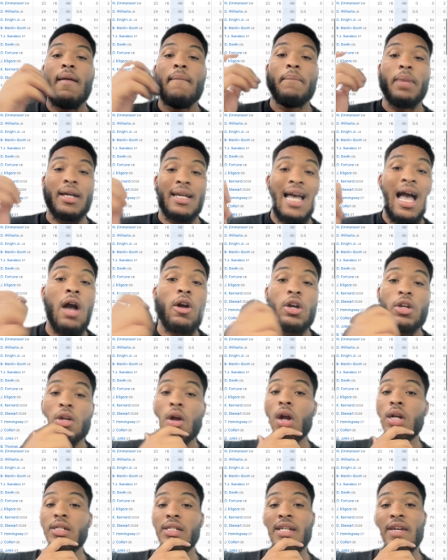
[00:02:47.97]
But Kyle
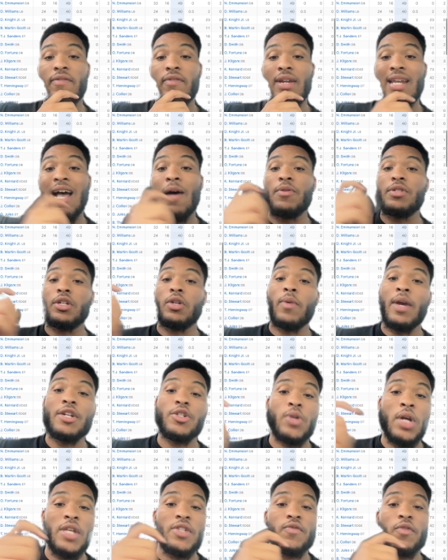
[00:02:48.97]
Kanard is different. That was a great
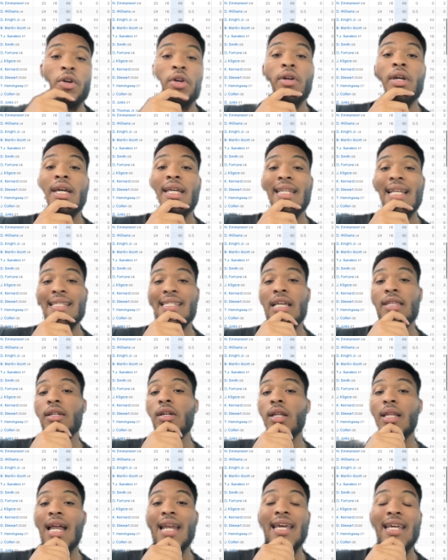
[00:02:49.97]
transfer that South
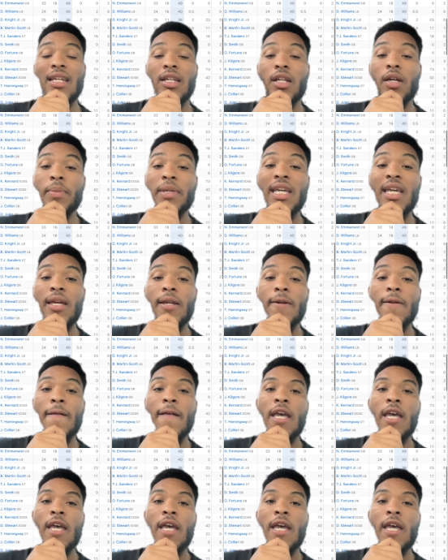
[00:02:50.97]
Carolina ended up getting.